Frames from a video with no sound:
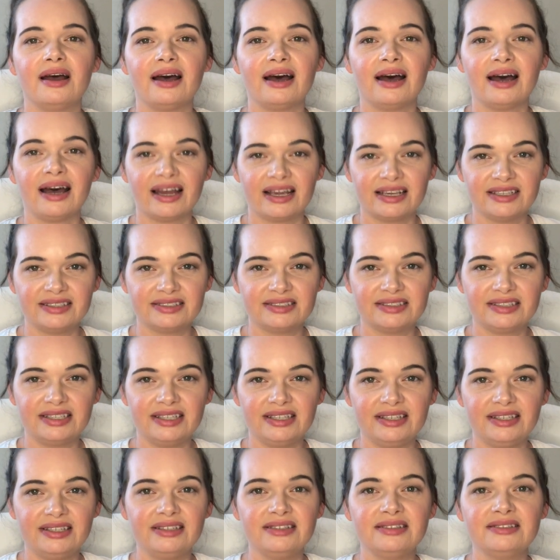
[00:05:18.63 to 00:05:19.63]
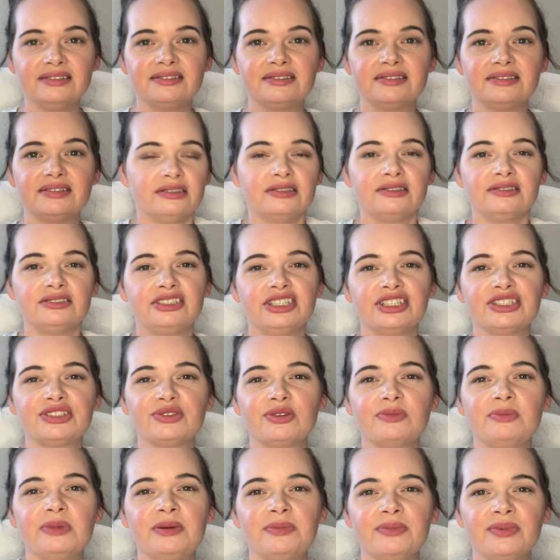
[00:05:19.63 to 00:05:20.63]
Iced teas. Just
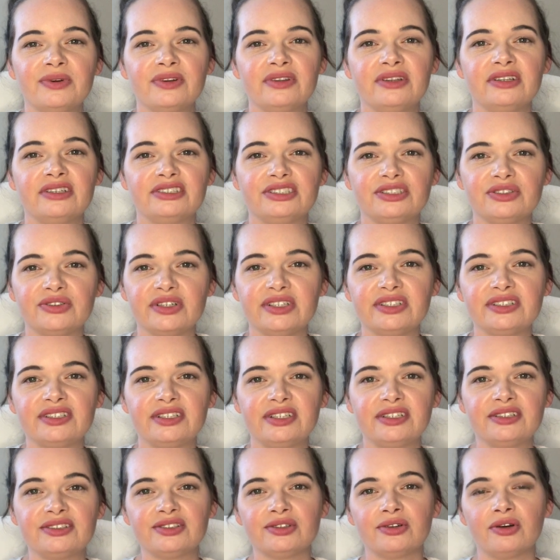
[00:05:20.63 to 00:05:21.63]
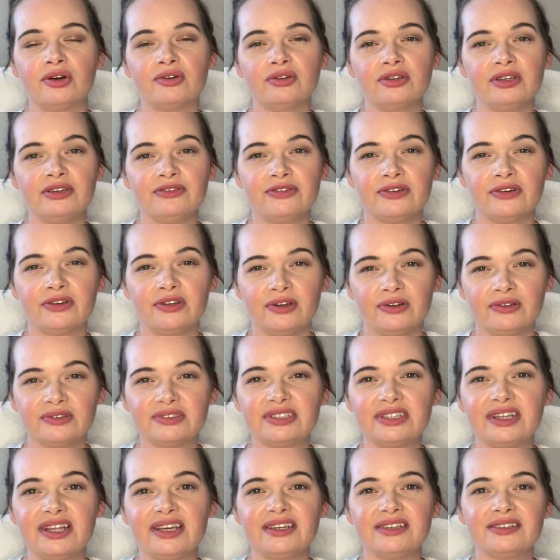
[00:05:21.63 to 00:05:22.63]
remember that Trentas are only for those
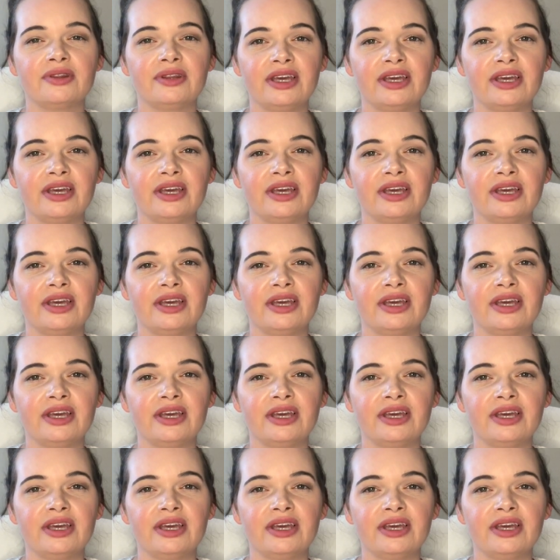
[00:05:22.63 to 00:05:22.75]
things.